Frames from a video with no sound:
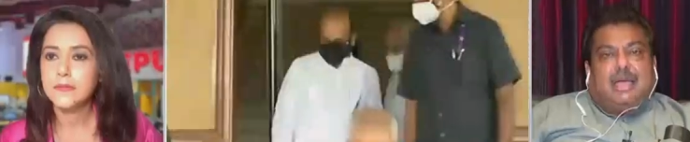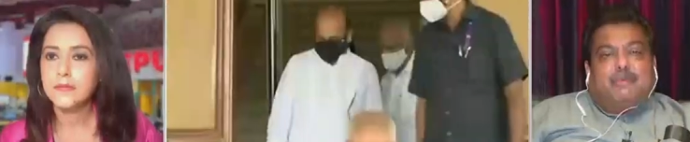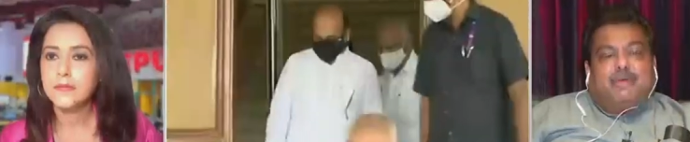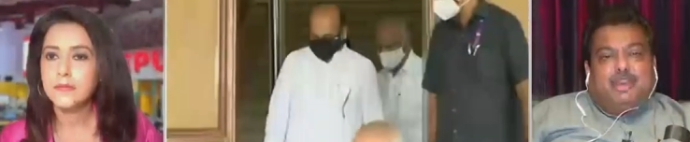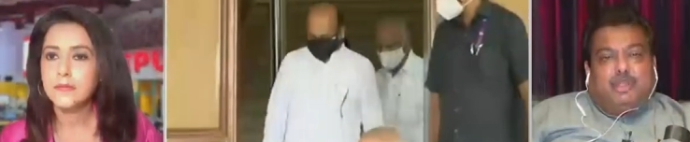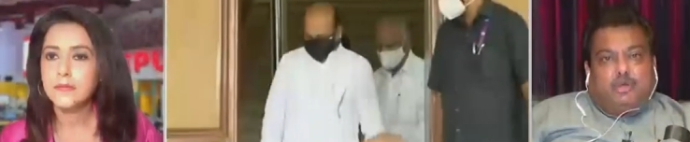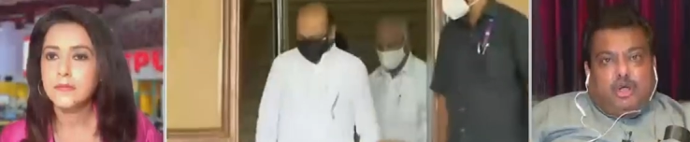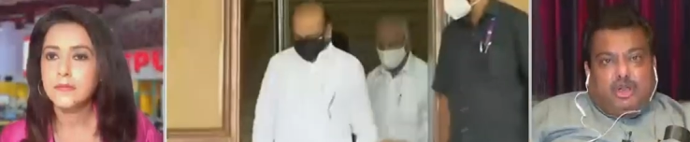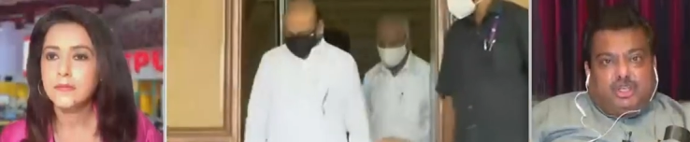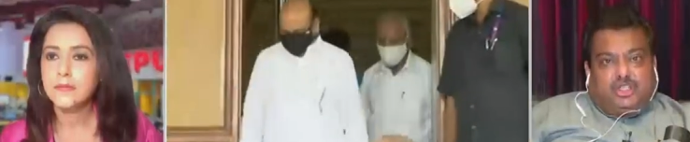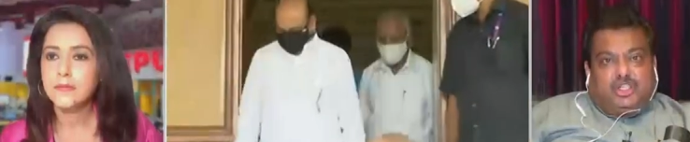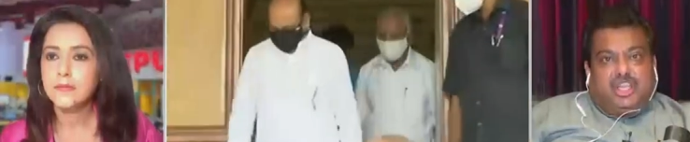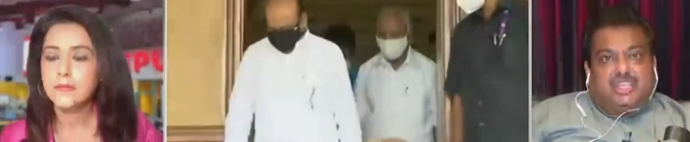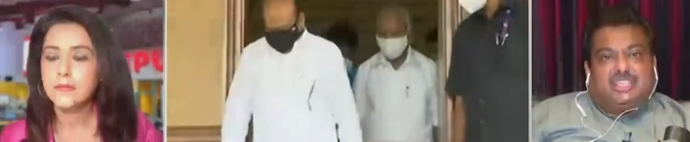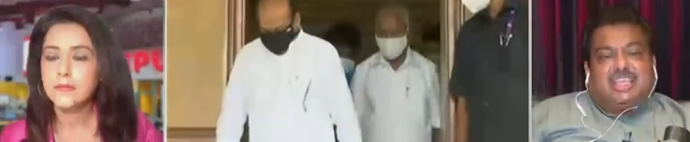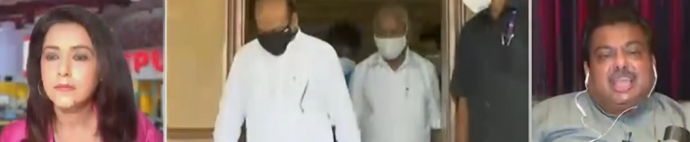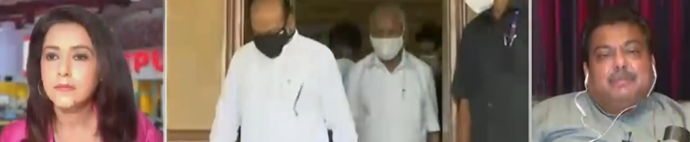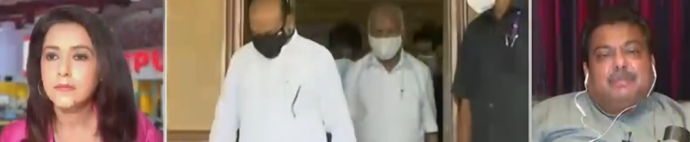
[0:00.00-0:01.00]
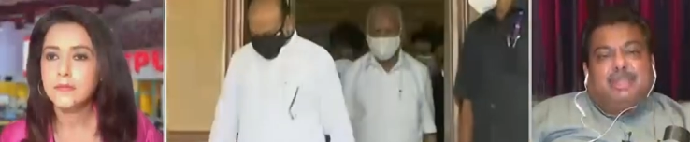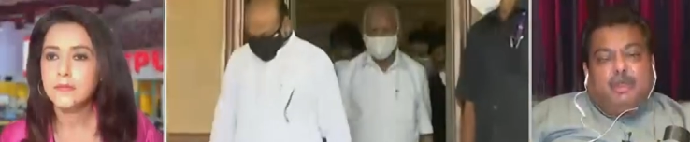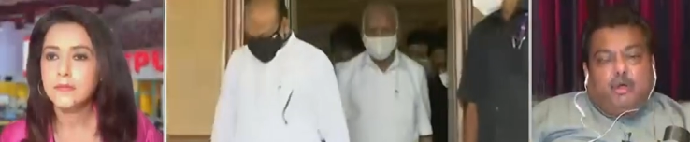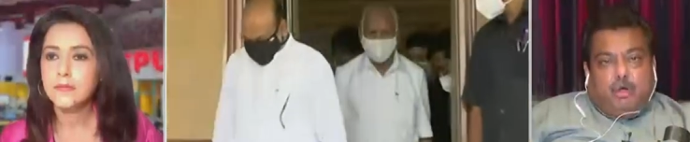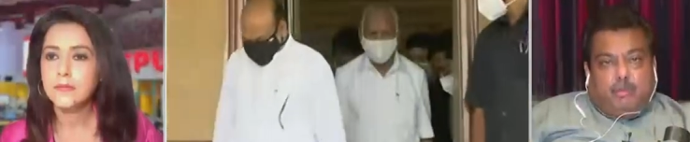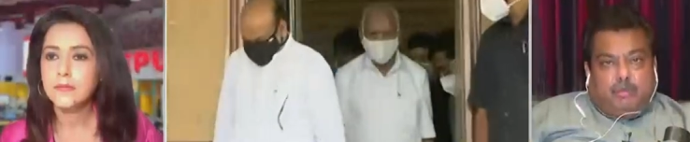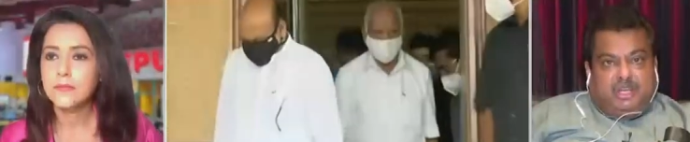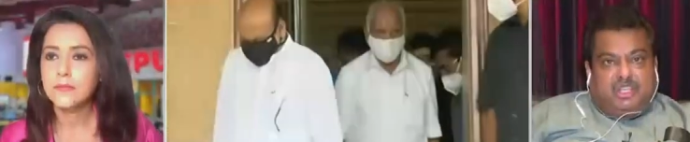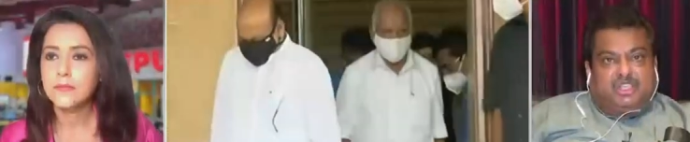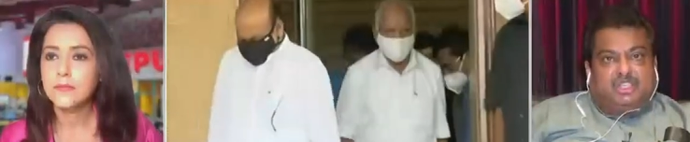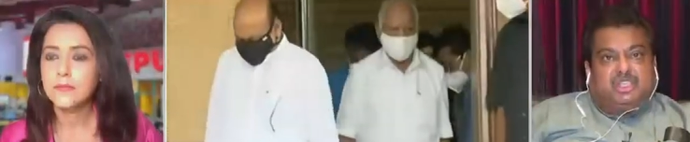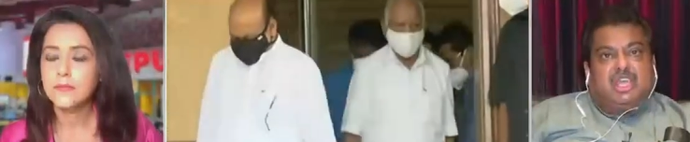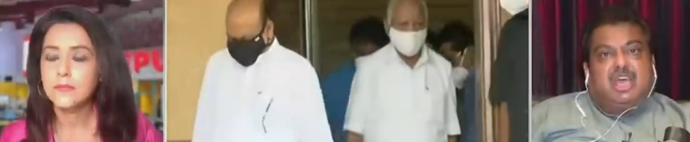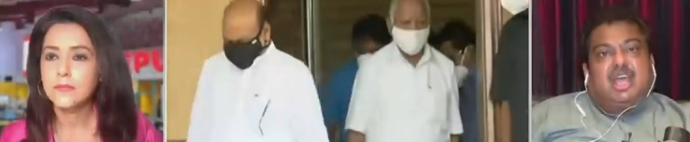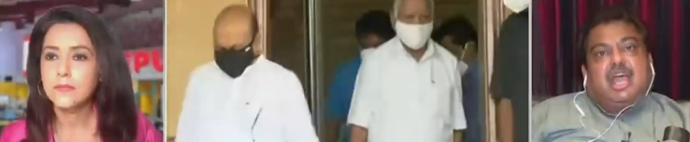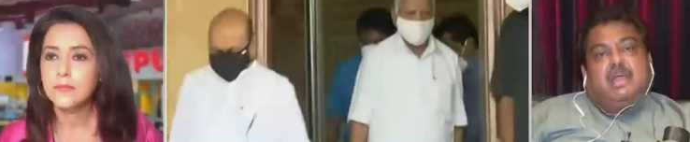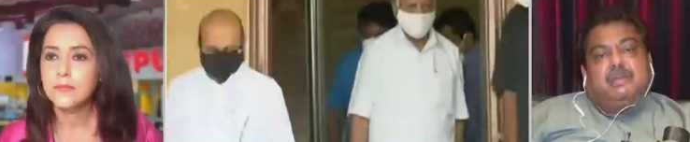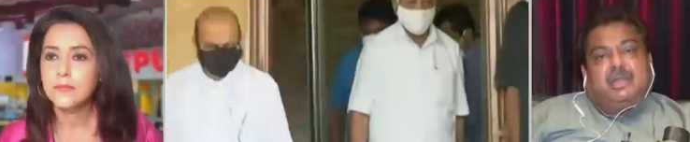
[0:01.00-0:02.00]
Speaker 1: I am very conscious. I have been a home
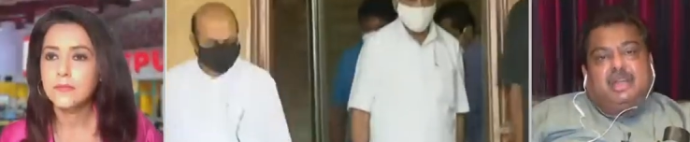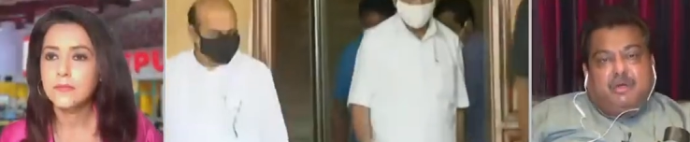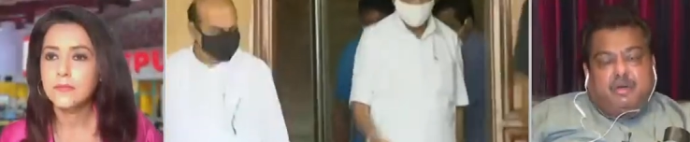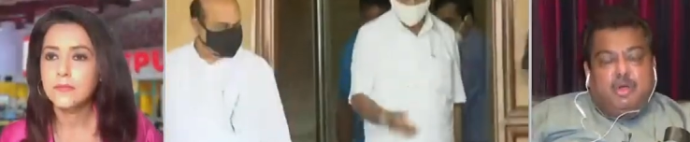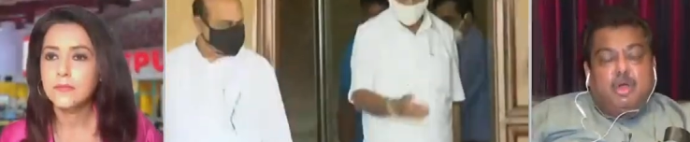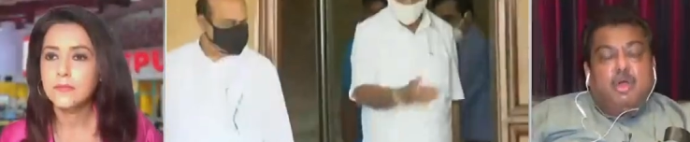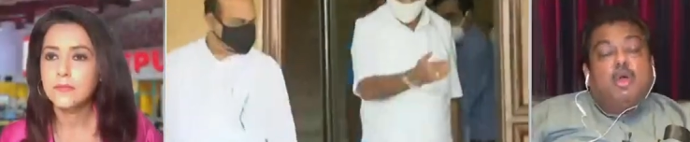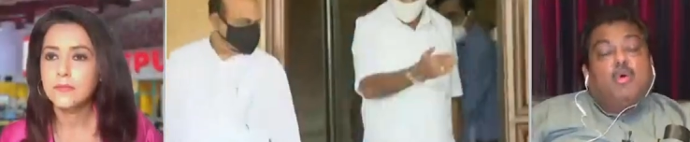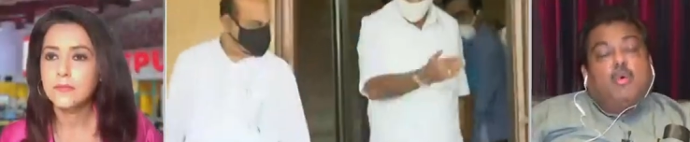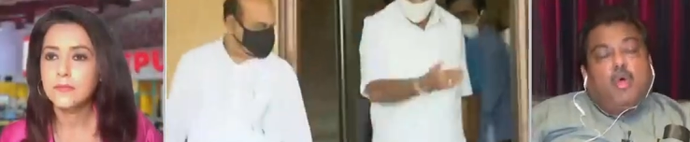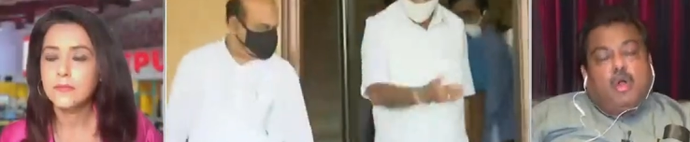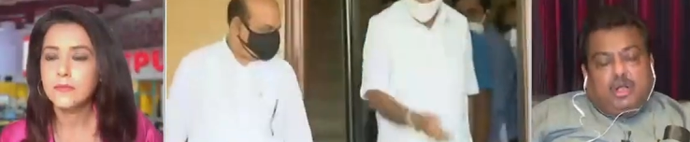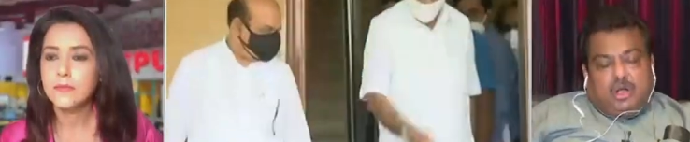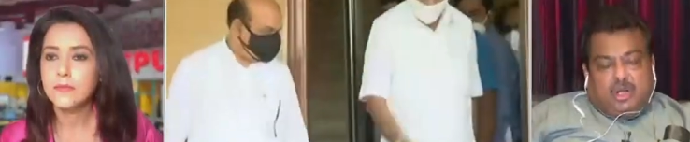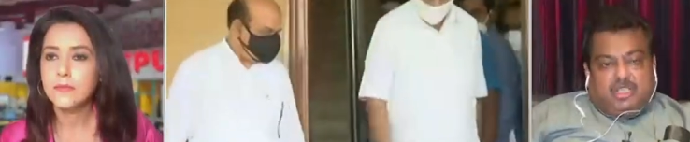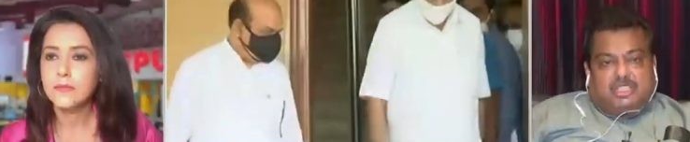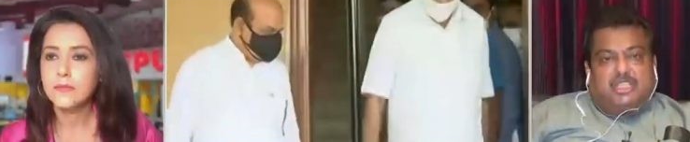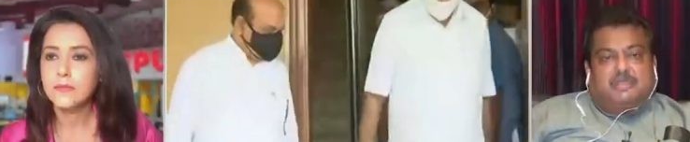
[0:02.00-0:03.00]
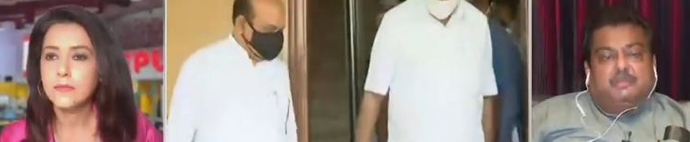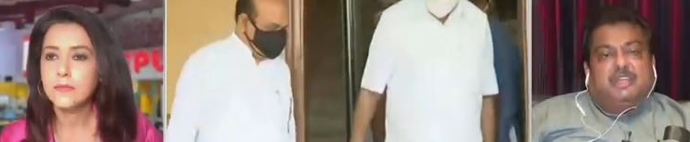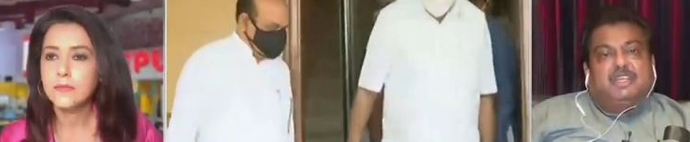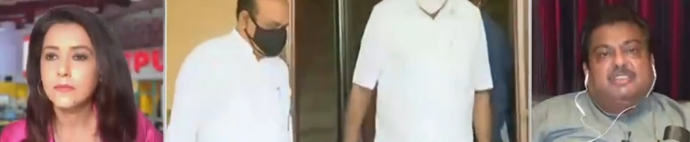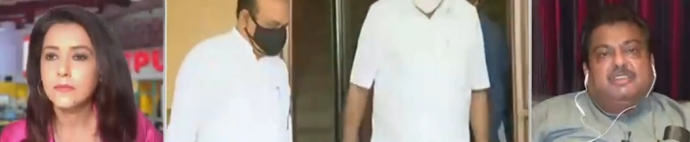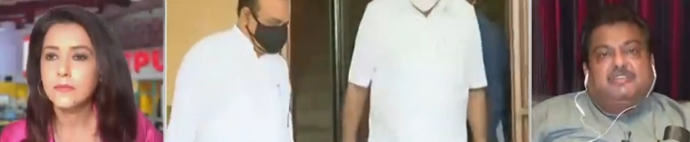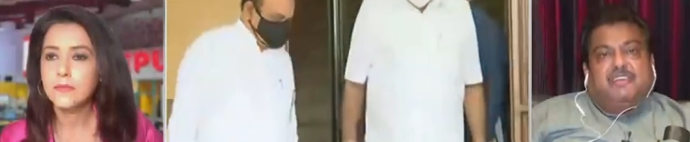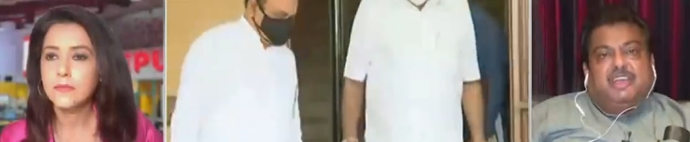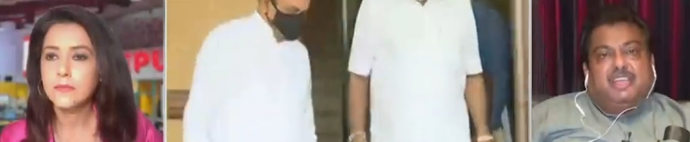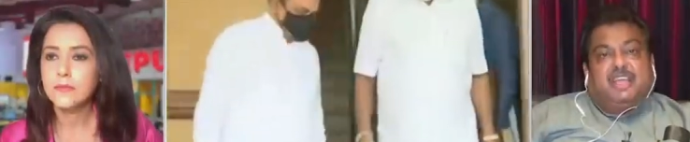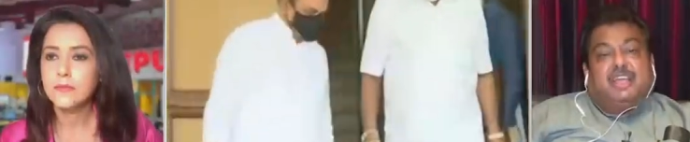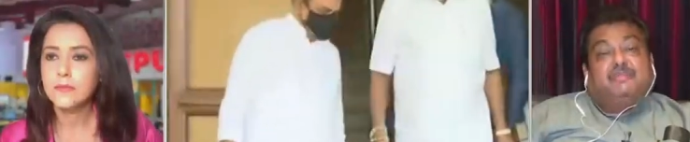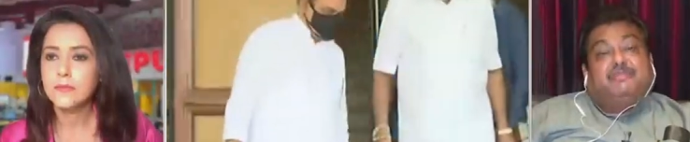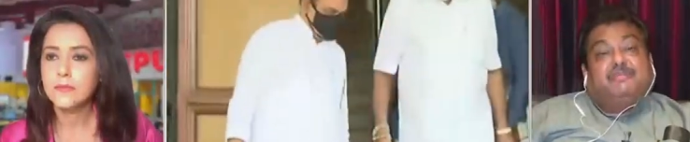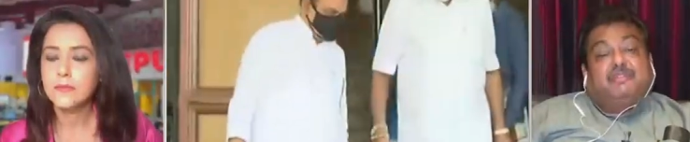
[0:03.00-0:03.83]
minister. I have been a water resources minister for a year.